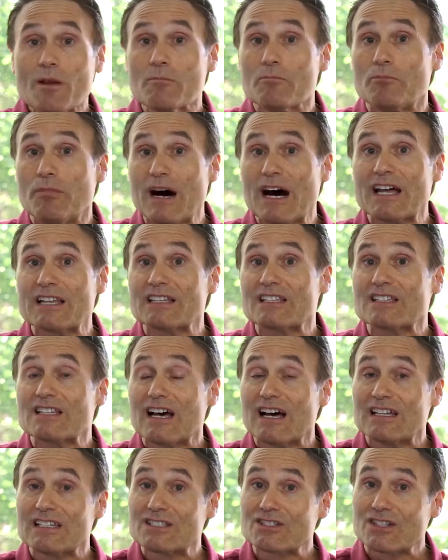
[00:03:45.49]
But
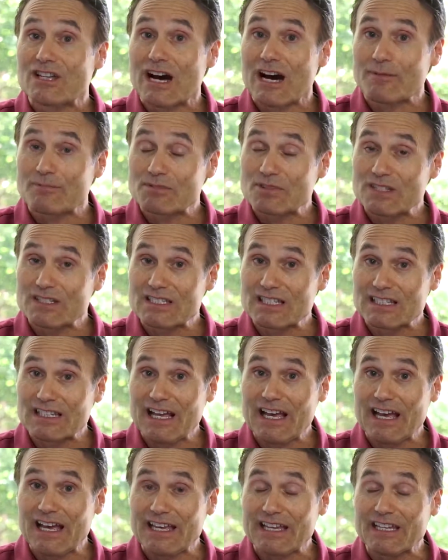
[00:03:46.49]
up to
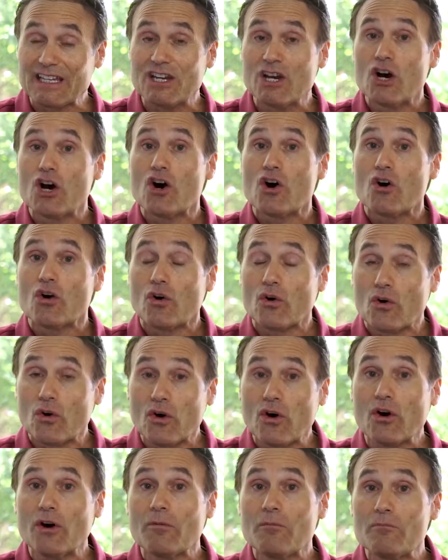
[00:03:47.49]
today,
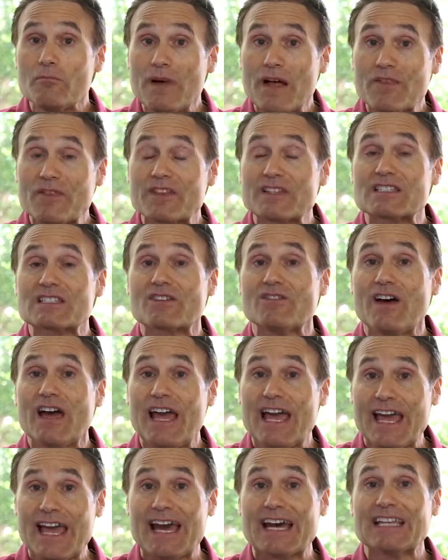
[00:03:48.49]
all methods of
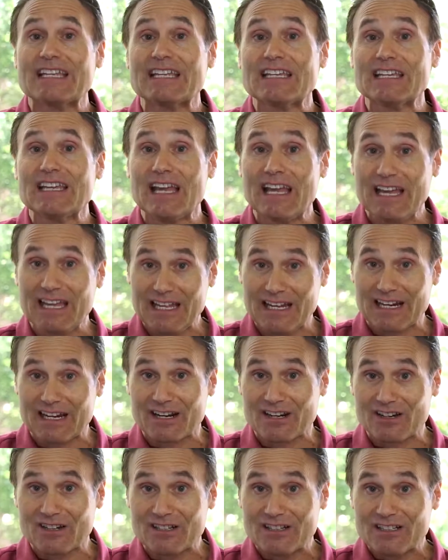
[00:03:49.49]
adding
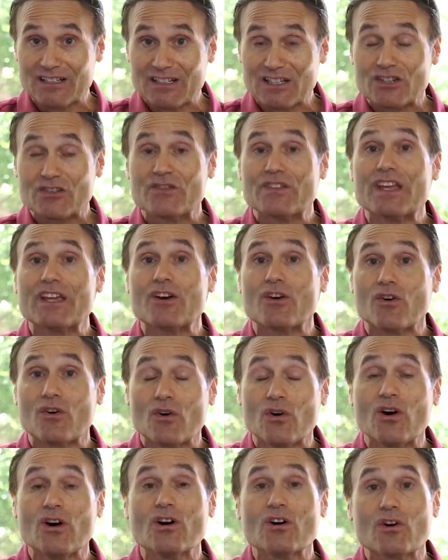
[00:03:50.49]
hair, they
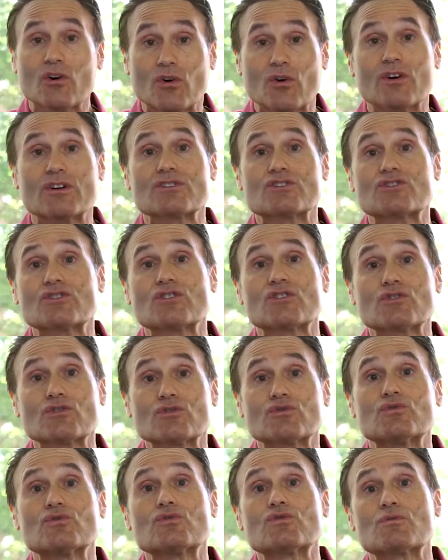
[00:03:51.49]
all cause you to
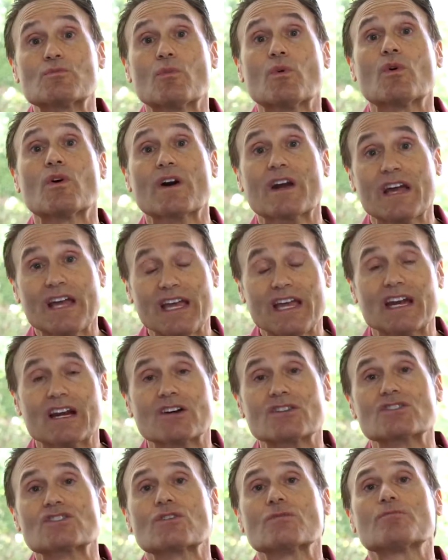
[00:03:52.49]
lose more
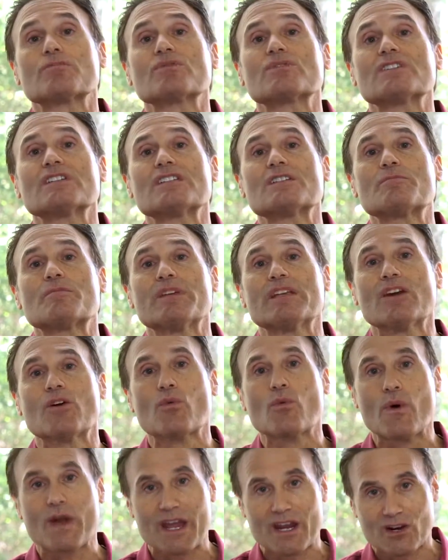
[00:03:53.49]
hair, so please be
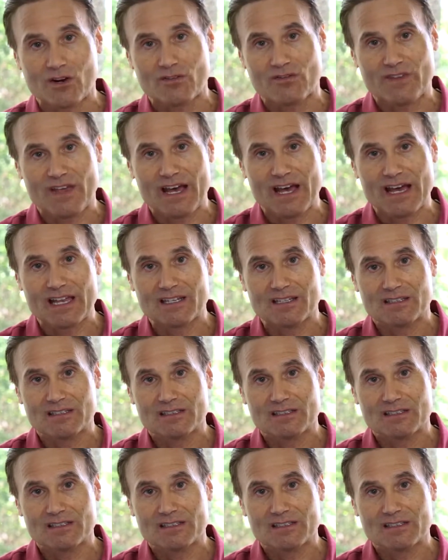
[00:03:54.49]
aware of that.